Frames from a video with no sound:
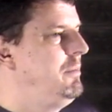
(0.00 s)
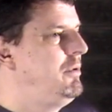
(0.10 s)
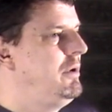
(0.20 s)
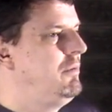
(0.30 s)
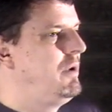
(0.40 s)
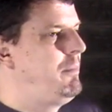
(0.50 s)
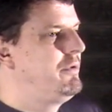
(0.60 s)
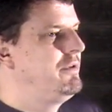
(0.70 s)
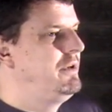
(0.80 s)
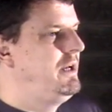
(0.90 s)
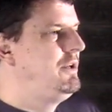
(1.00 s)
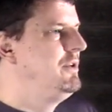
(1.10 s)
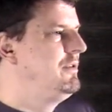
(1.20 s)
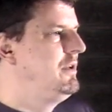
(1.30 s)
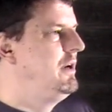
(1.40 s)
and we put
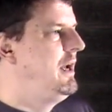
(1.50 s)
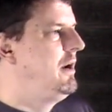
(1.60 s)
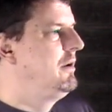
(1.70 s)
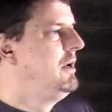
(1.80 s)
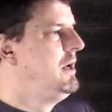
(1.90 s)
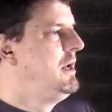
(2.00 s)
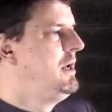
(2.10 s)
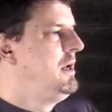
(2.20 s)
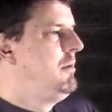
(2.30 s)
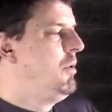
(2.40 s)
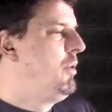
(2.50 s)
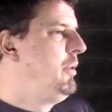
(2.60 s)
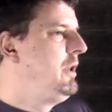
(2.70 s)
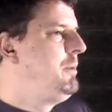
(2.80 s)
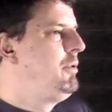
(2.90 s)
representations in and out, but we're
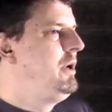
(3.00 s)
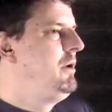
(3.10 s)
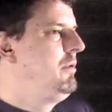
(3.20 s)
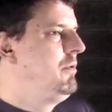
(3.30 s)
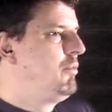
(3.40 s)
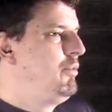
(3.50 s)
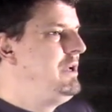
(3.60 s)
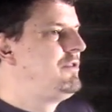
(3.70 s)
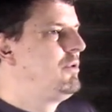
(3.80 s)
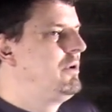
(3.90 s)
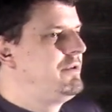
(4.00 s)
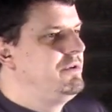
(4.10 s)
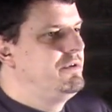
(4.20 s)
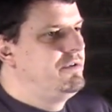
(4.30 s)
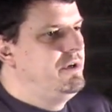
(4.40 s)
really putting
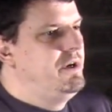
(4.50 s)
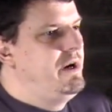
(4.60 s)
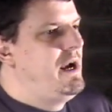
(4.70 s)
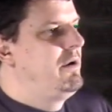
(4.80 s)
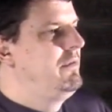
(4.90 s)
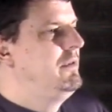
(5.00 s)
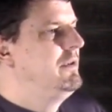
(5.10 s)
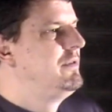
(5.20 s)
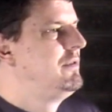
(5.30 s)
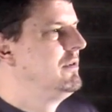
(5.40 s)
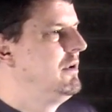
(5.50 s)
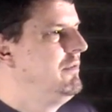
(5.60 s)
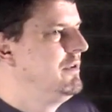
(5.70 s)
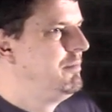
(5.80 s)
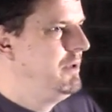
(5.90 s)
resources in and out of this,
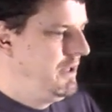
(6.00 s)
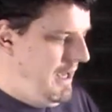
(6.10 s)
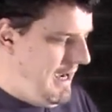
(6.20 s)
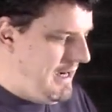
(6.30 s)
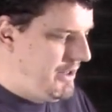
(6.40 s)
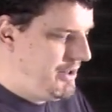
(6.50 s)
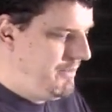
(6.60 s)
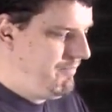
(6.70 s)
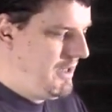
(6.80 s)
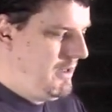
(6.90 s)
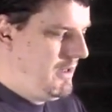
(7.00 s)
of this big hash.